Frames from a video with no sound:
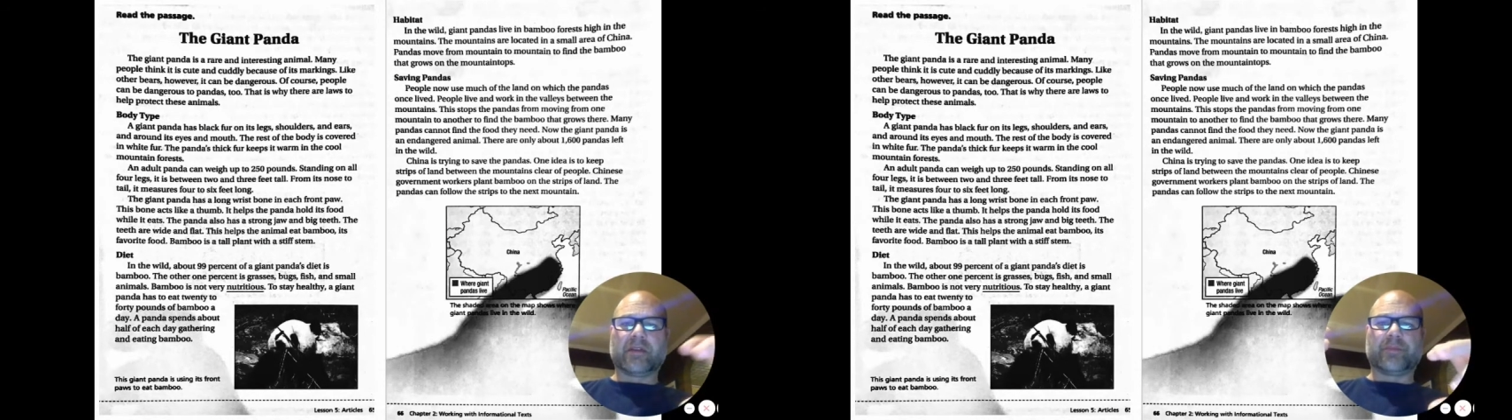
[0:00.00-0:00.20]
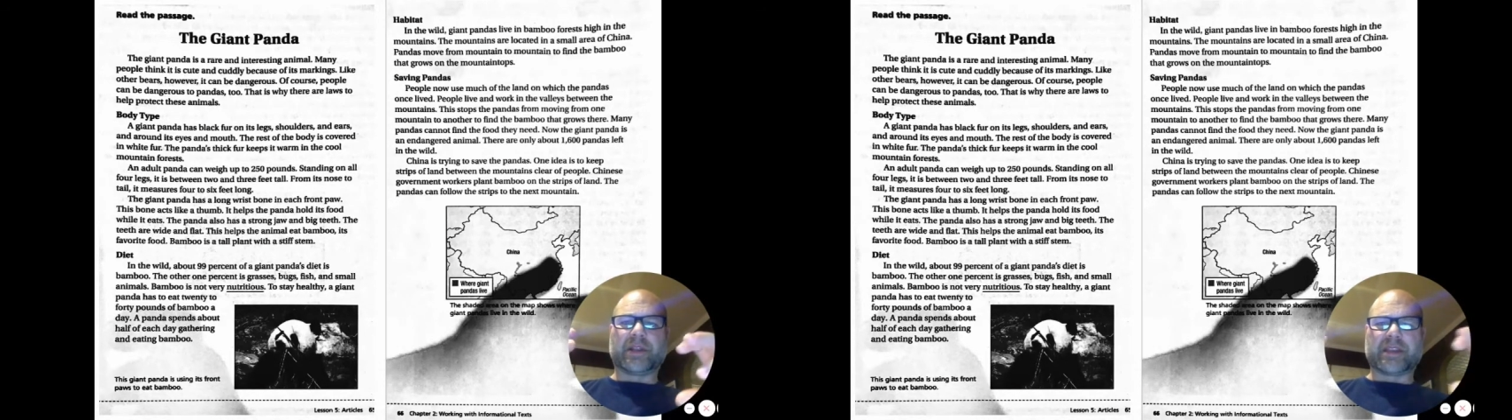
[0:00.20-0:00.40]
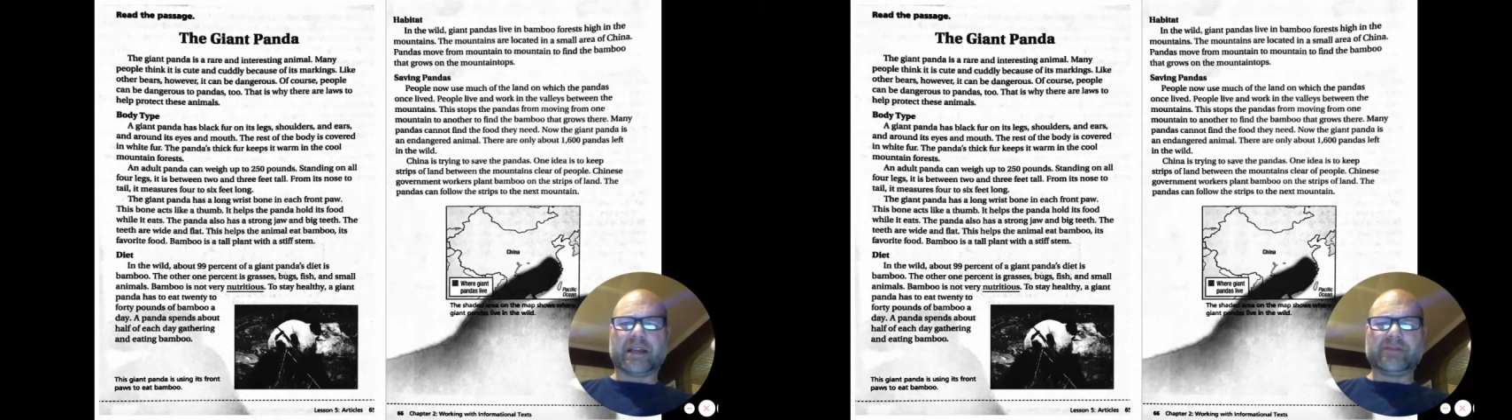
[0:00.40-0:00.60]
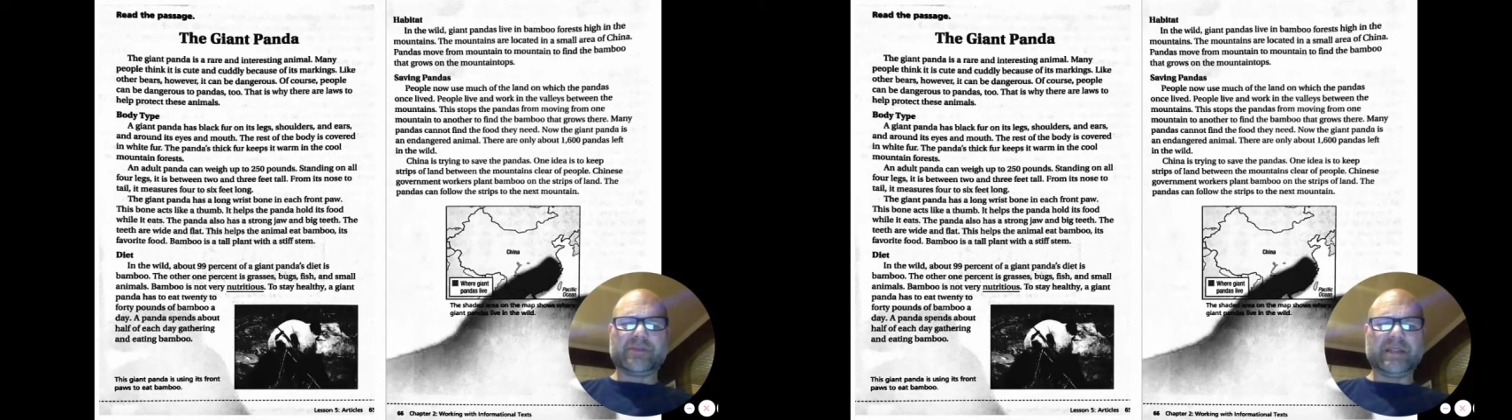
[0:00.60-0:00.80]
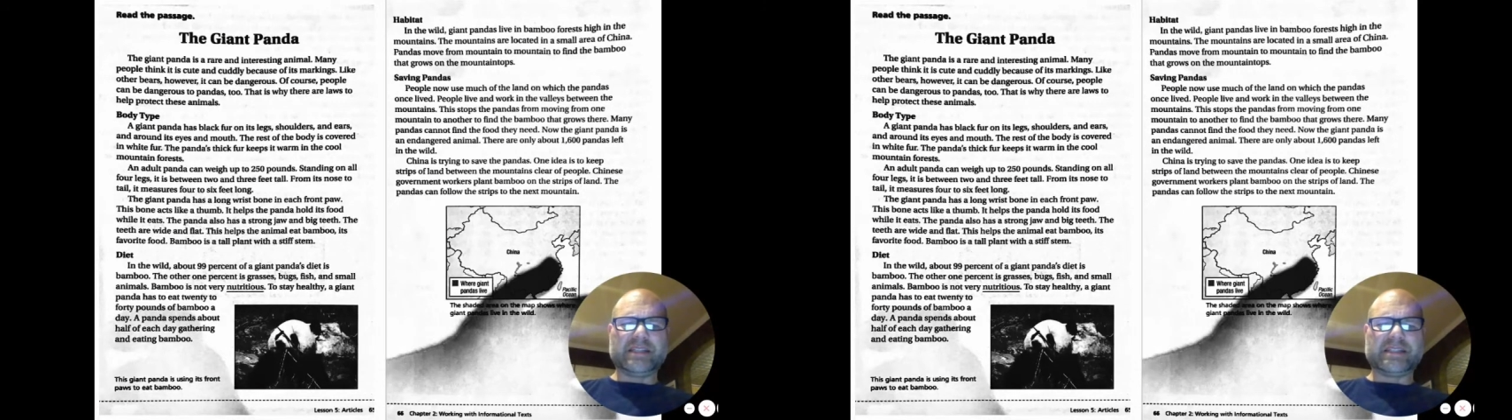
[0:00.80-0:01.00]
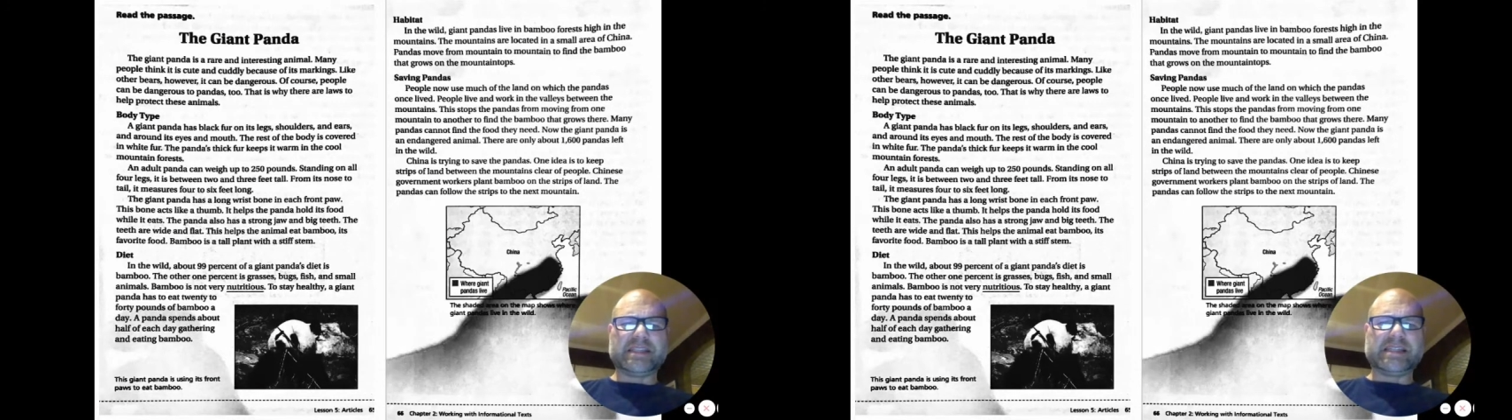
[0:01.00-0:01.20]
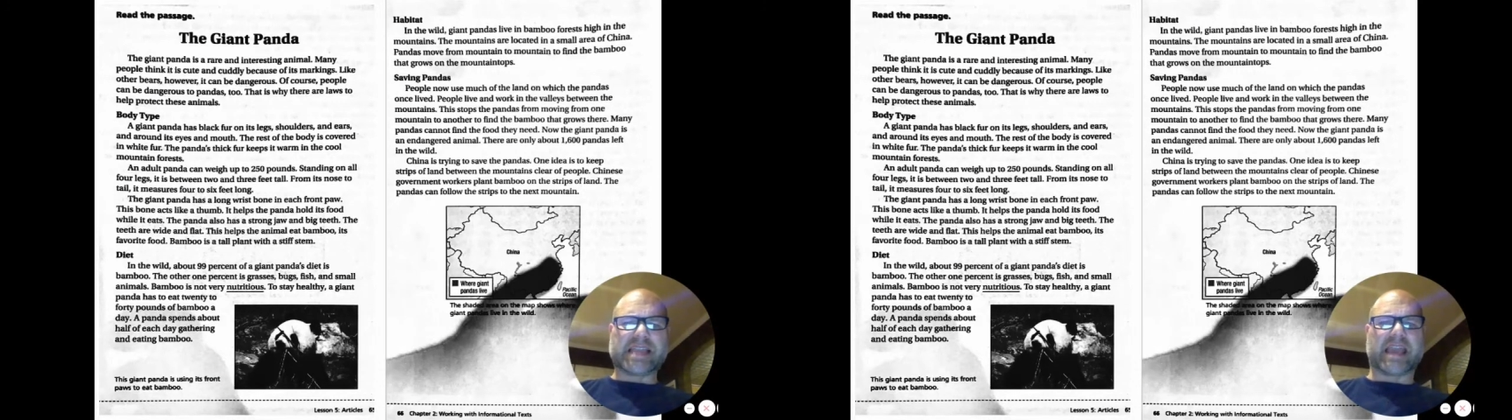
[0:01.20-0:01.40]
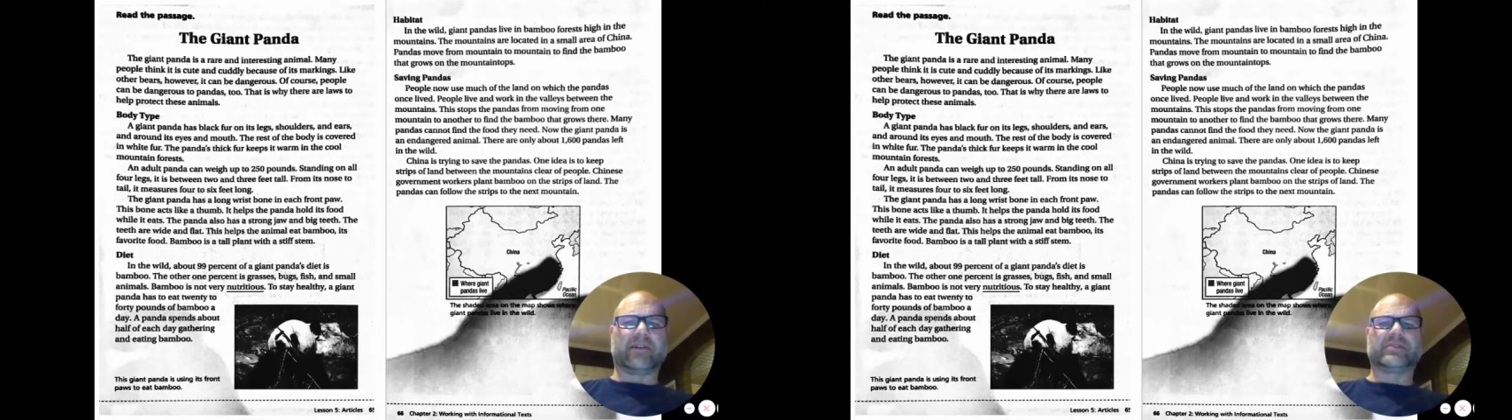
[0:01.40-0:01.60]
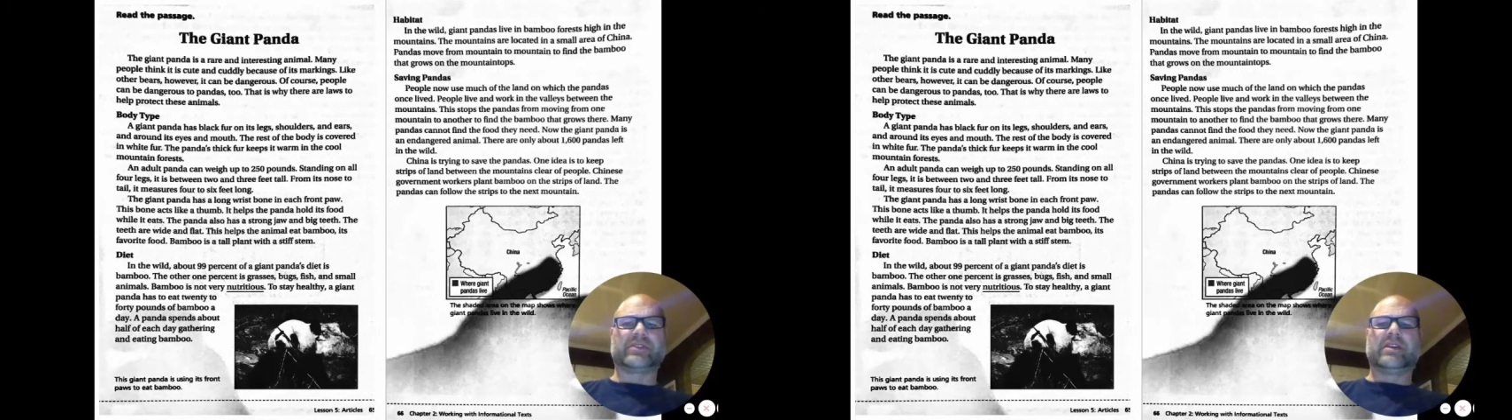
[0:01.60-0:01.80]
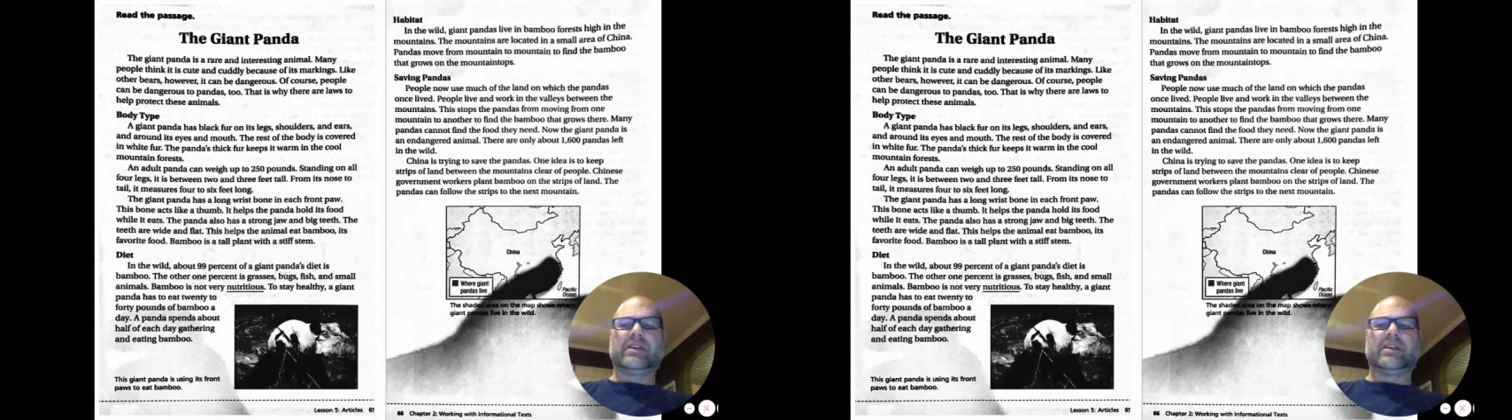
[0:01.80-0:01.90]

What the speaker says: but not too many details.